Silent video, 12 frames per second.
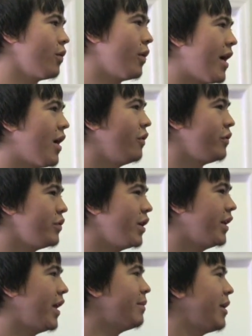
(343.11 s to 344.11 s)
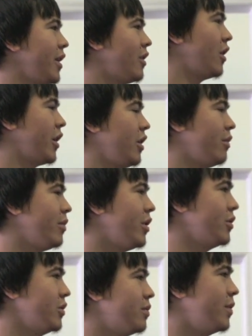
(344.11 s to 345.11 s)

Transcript: Well, how have you done that? By elongating the bones.